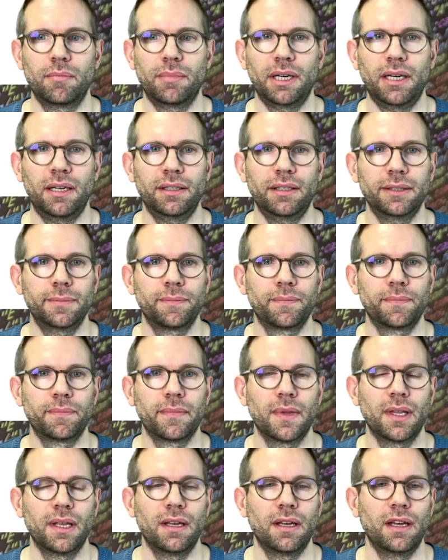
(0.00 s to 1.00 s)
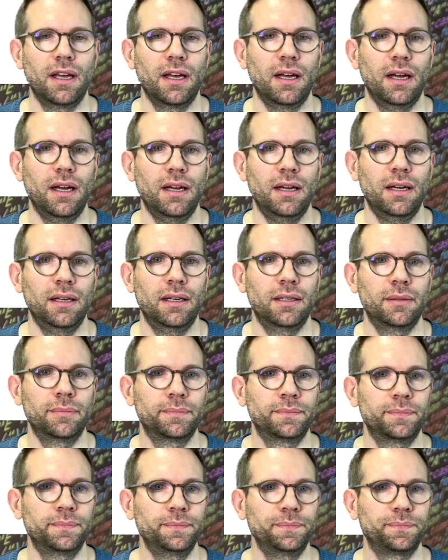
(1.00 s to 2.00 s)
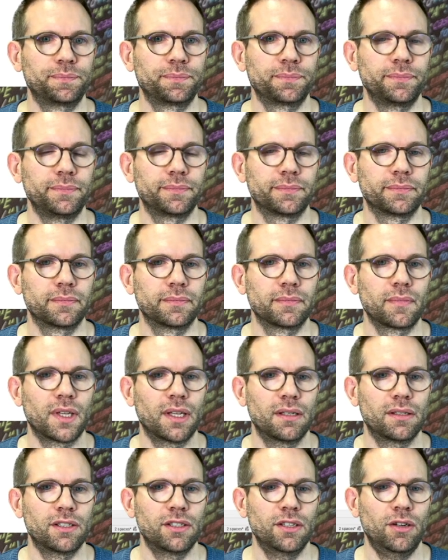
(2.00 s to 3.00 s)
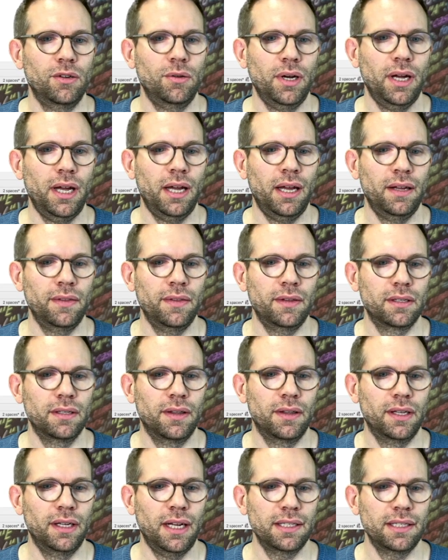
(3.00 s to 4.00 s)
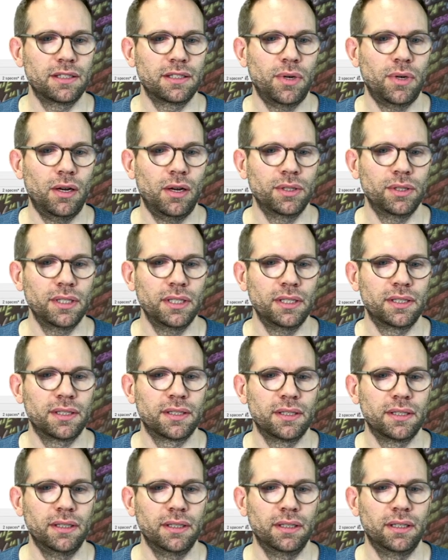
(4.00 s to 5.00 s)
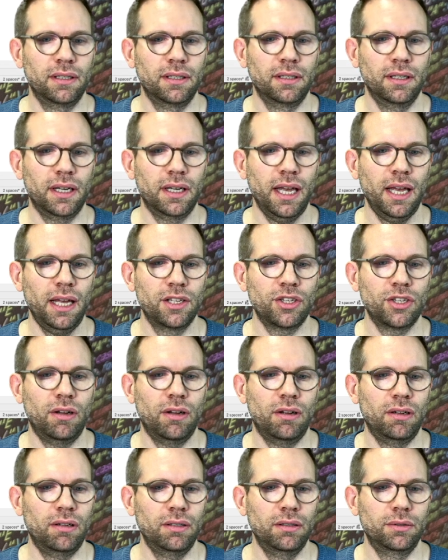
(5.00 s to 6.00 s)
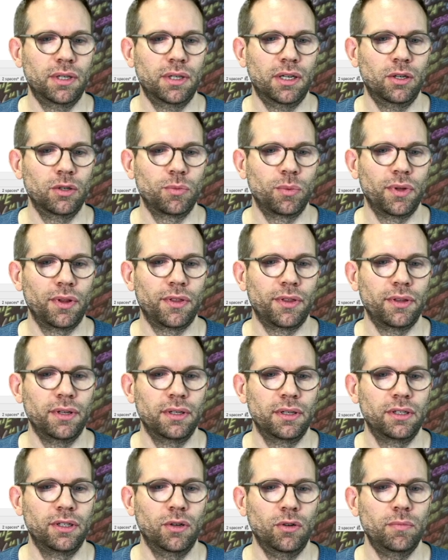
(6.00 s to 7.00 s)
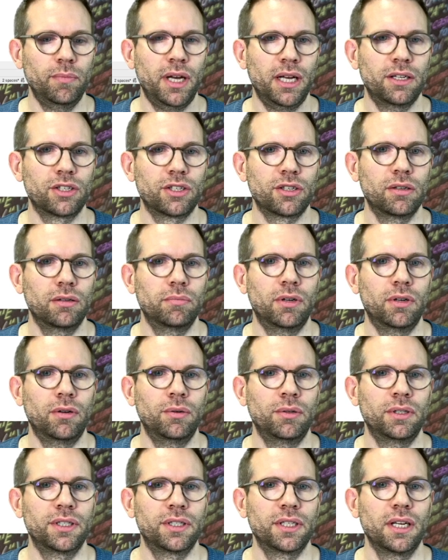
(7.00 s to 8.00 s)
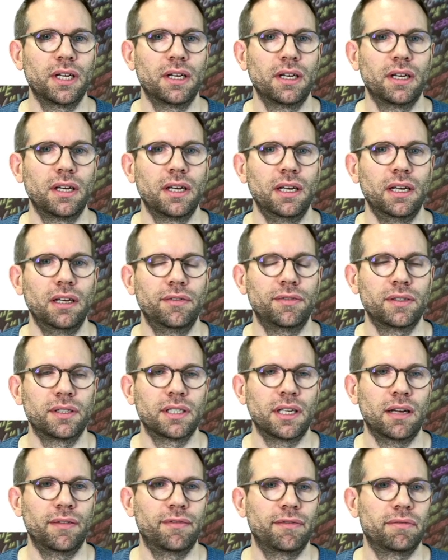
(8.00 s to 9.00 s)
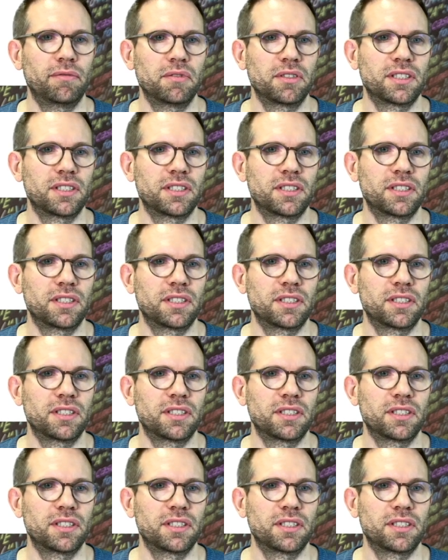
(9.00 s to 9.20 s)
part. And the last route is a catch-all route with a no match component. If you have